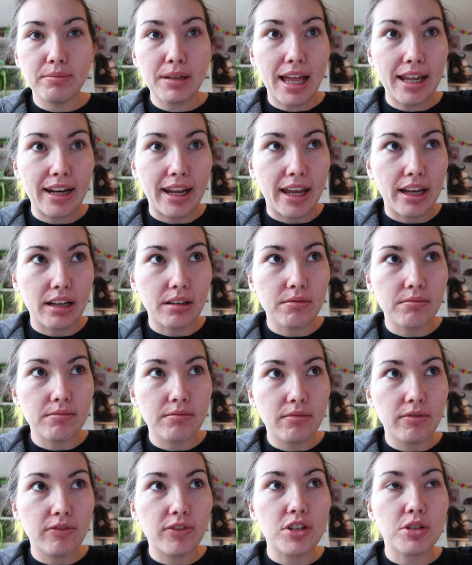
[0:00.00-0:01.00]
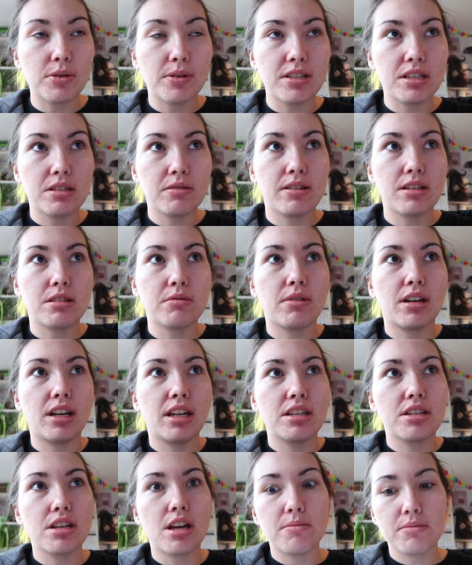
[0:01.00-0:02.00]
planning for
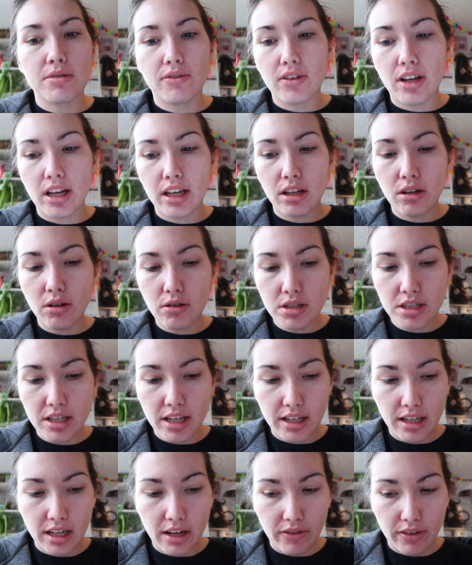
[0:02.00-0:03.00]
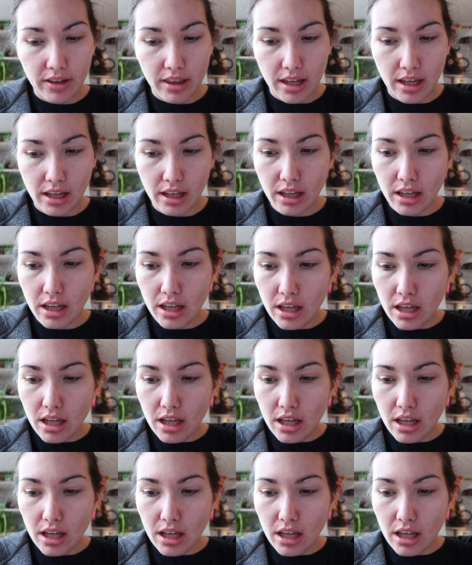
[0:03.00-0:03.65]
2021 in terms of like content and everything.